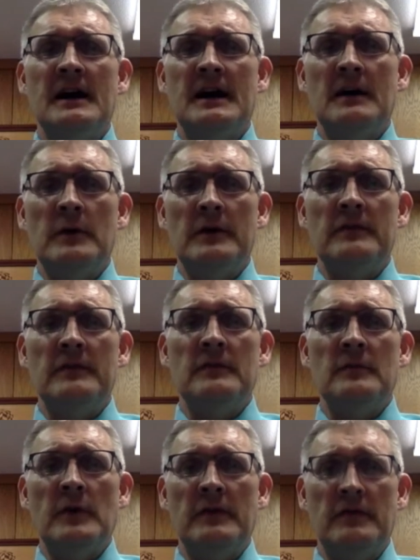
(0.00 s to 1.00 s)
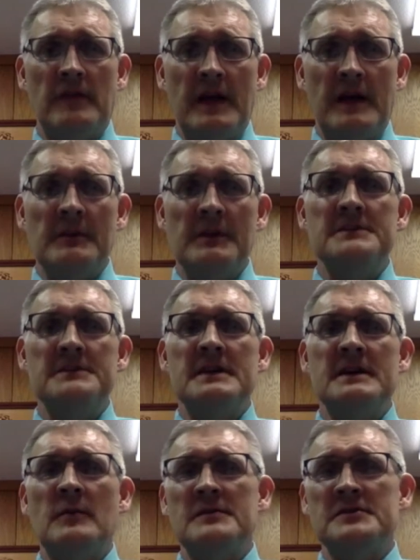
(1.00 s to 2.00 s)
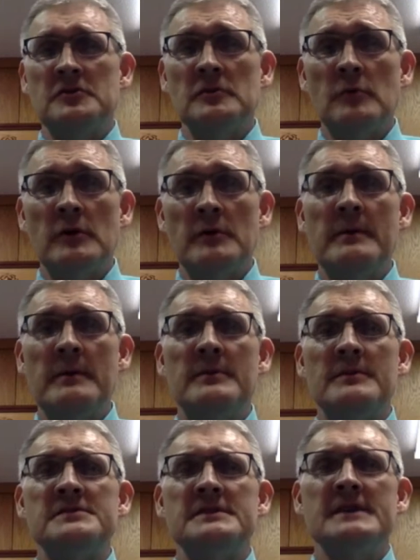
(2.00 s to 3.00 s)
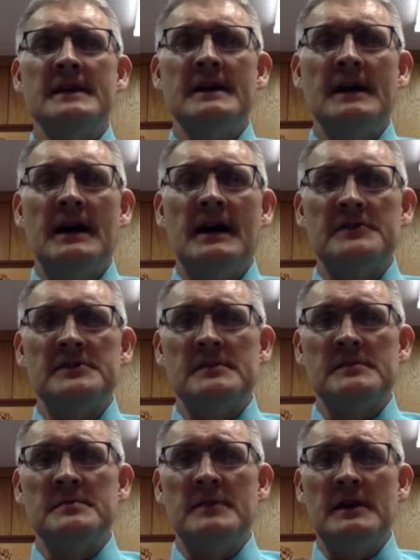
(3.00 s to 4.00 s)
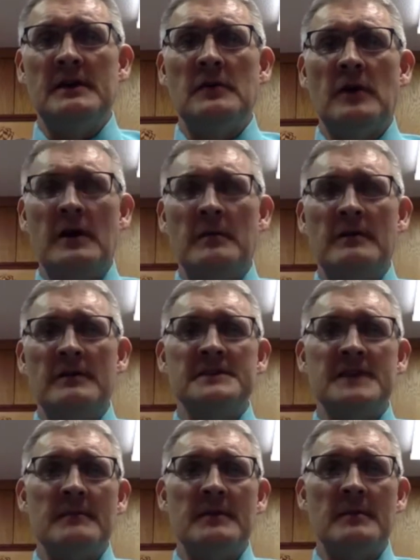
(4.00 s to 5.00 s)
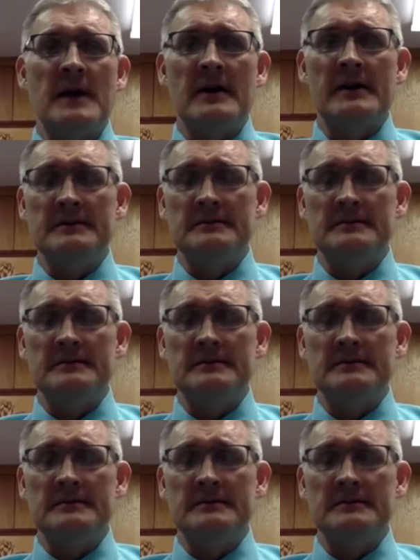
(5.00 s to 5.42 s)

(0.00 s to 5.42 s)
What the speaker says: with families and with school board members, there seems to be quite a bit of excitement about it.